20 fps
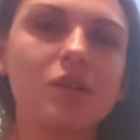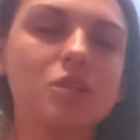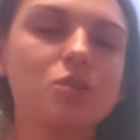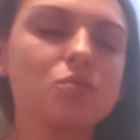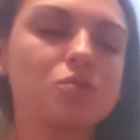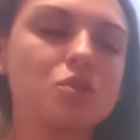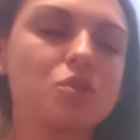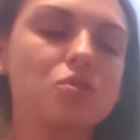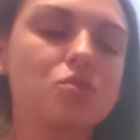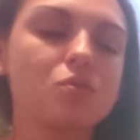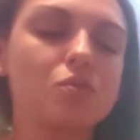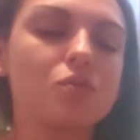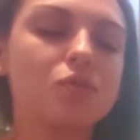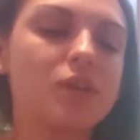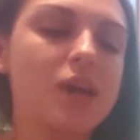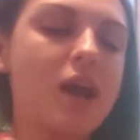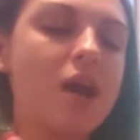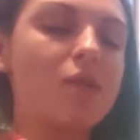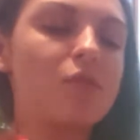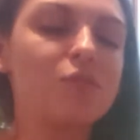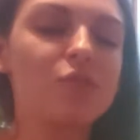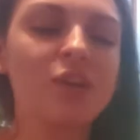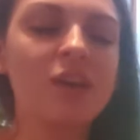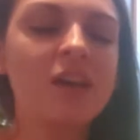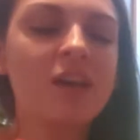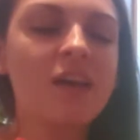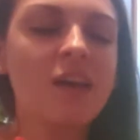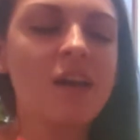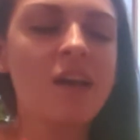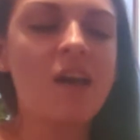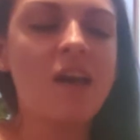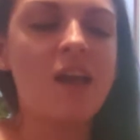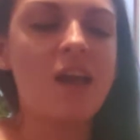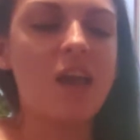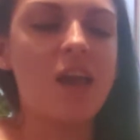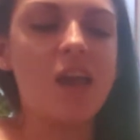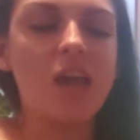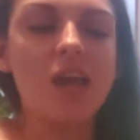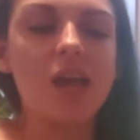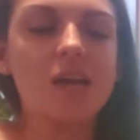told you, scroll down.
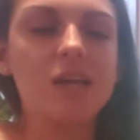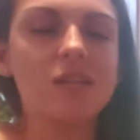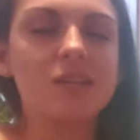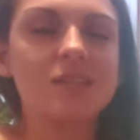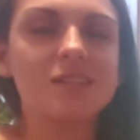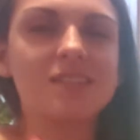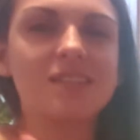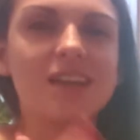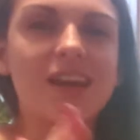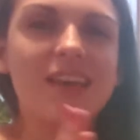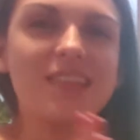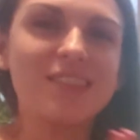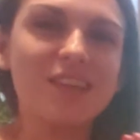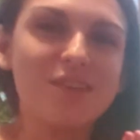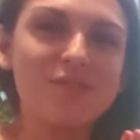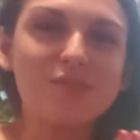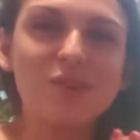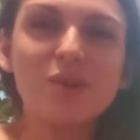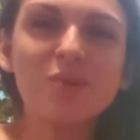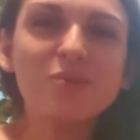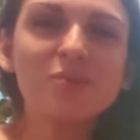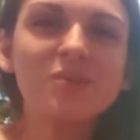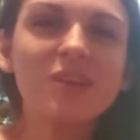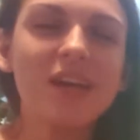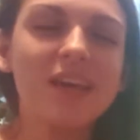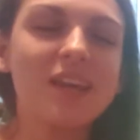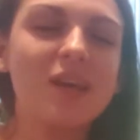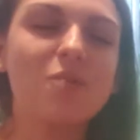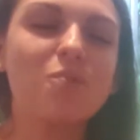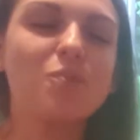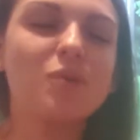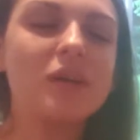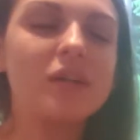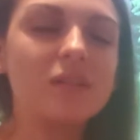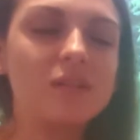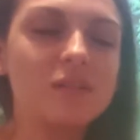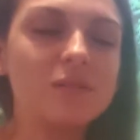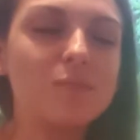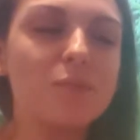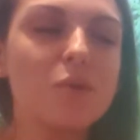And I love you, and I
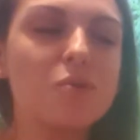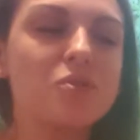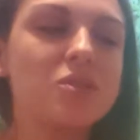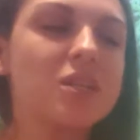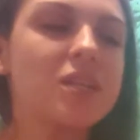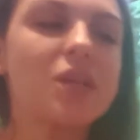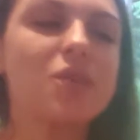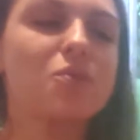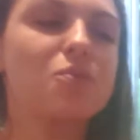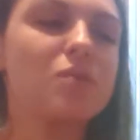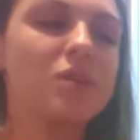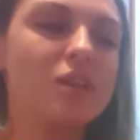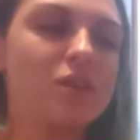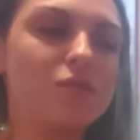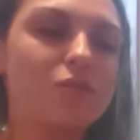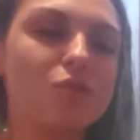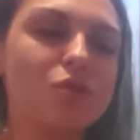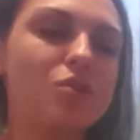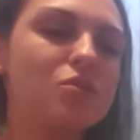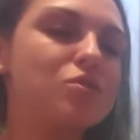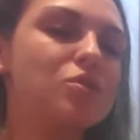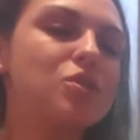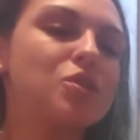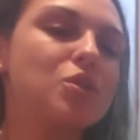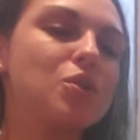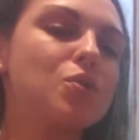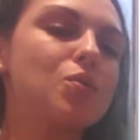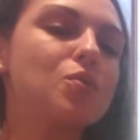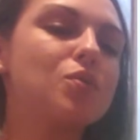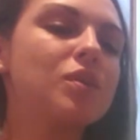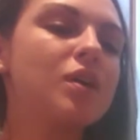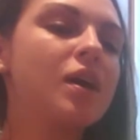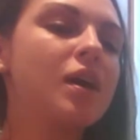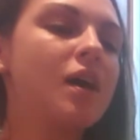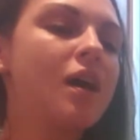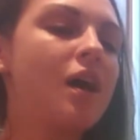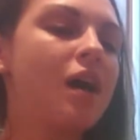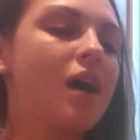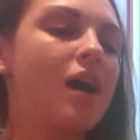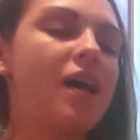will post another reading for you soon.
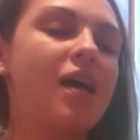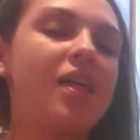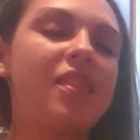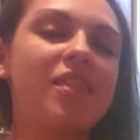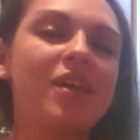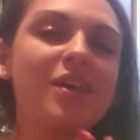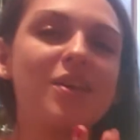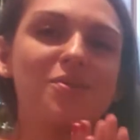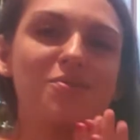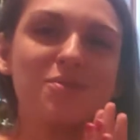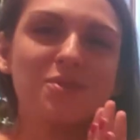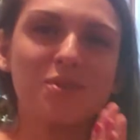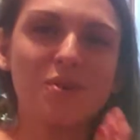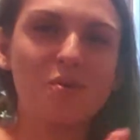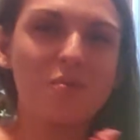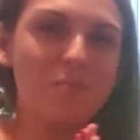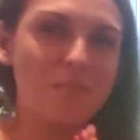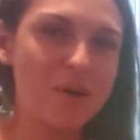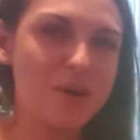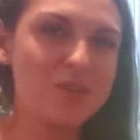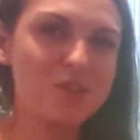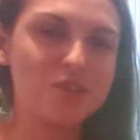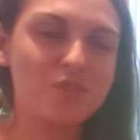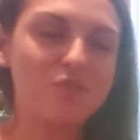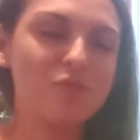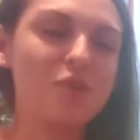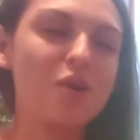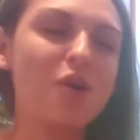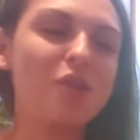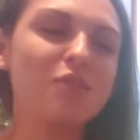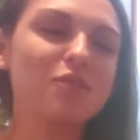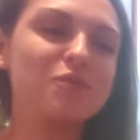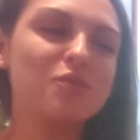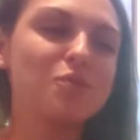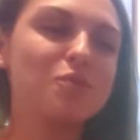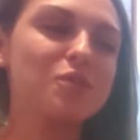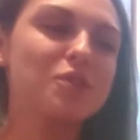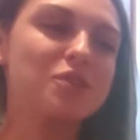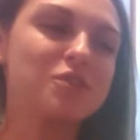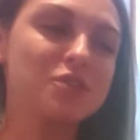Thank you so much for all of
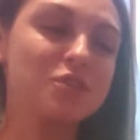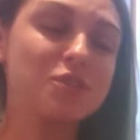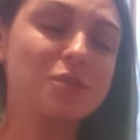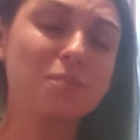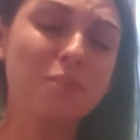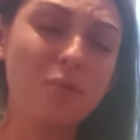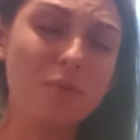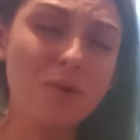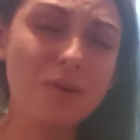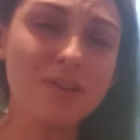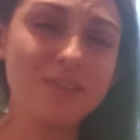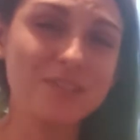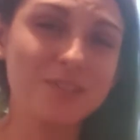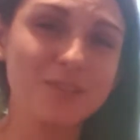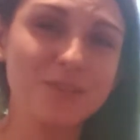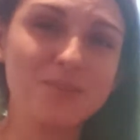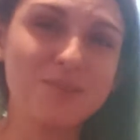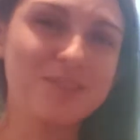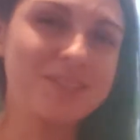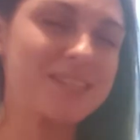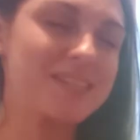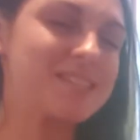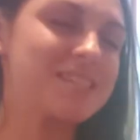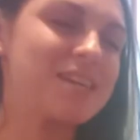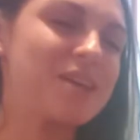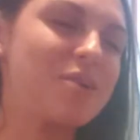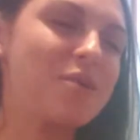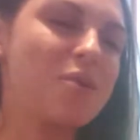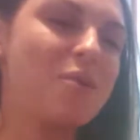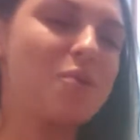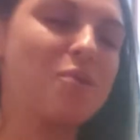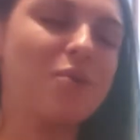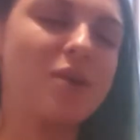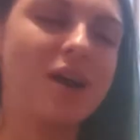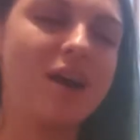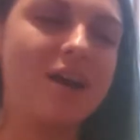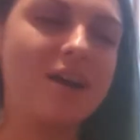your support to Lunartics Tarot.